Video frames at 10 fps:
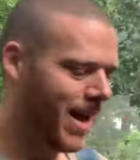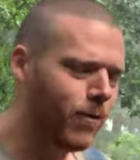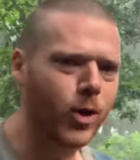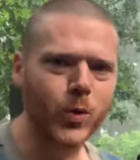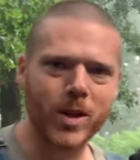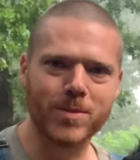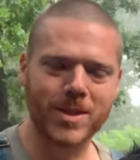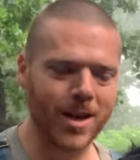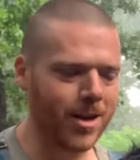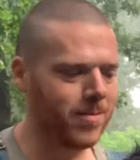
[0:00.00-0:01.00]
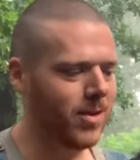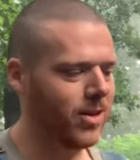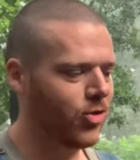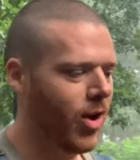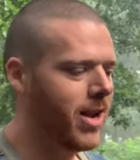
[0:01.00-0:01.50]
I've worked with him some,
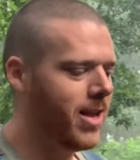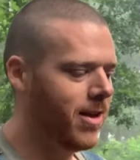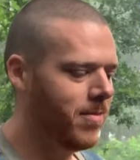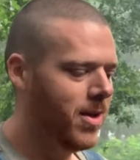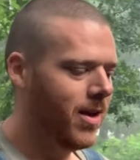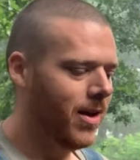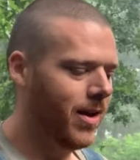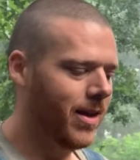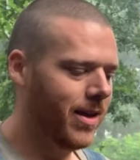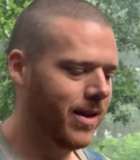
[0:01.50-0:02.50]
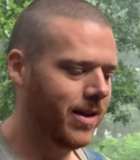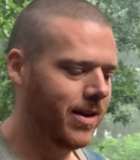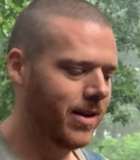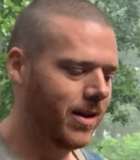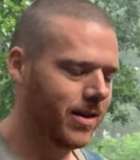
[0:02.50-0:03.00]
uh, training him. Uh,
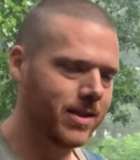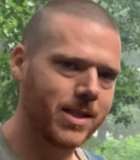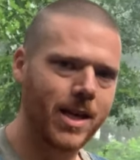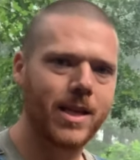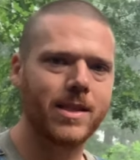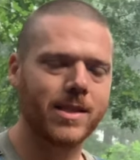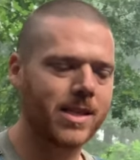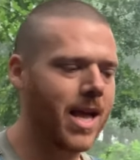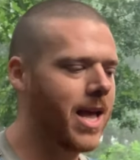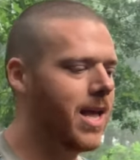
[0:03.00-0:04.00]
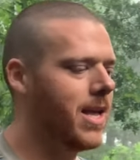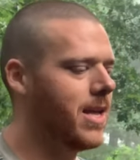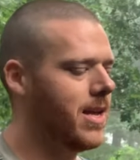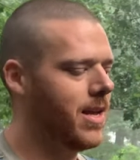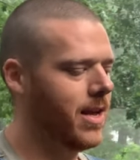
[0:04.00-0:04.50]
he uh, can sit and stay.
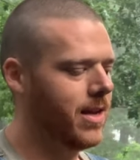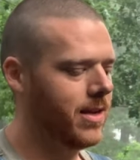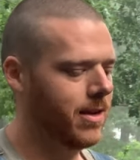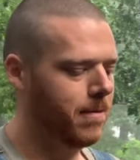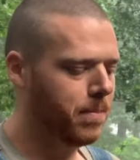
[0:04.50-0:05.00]
He can uh,